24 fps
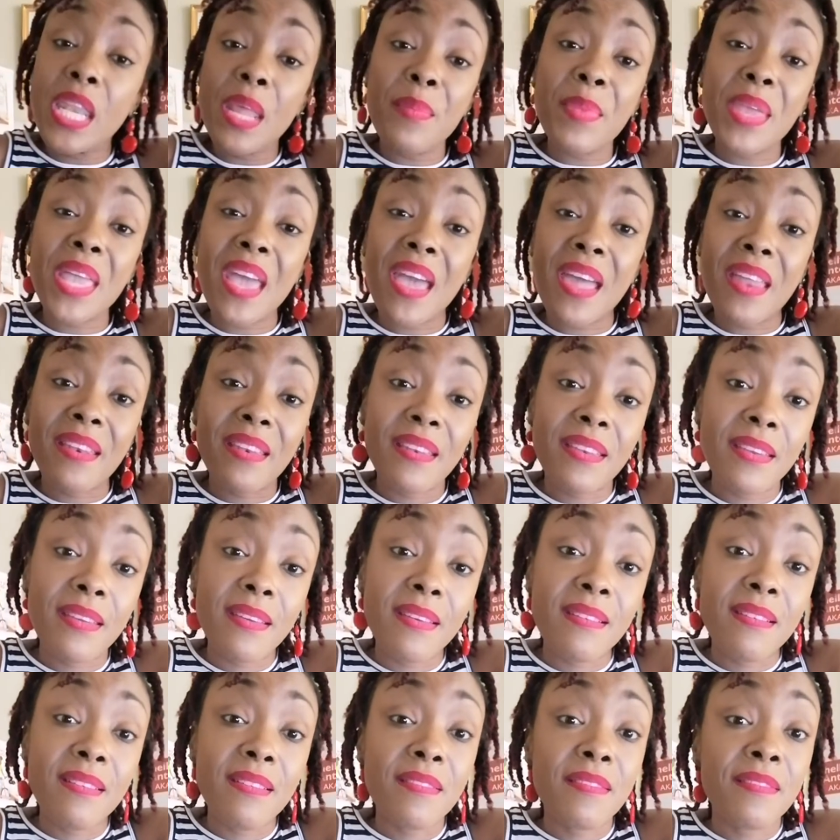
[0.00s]
them
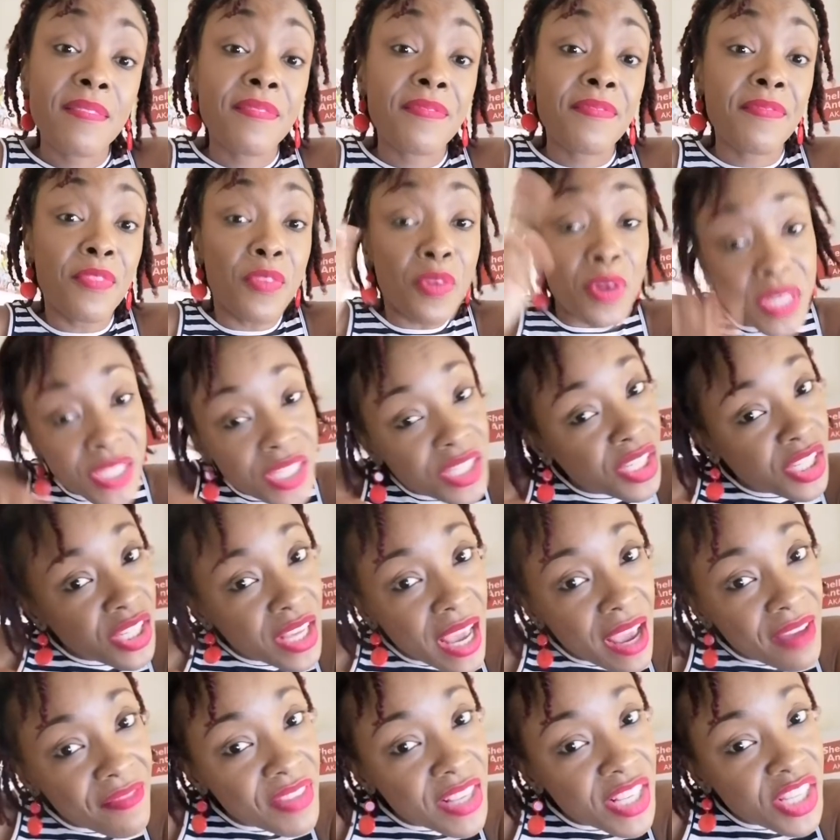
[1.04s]
can force you
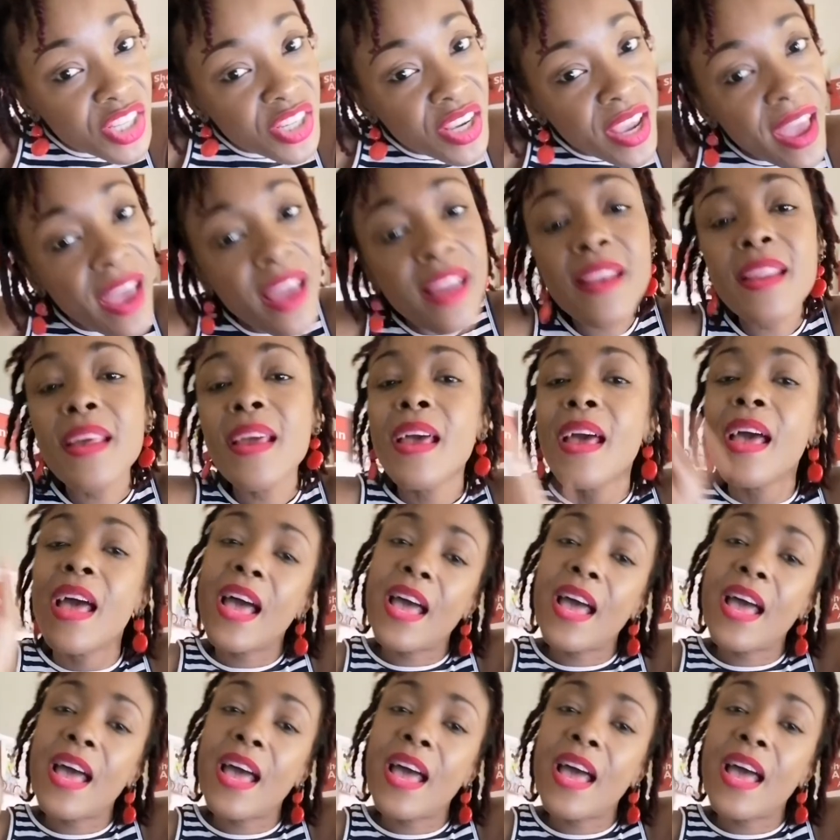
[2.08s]
to have this child,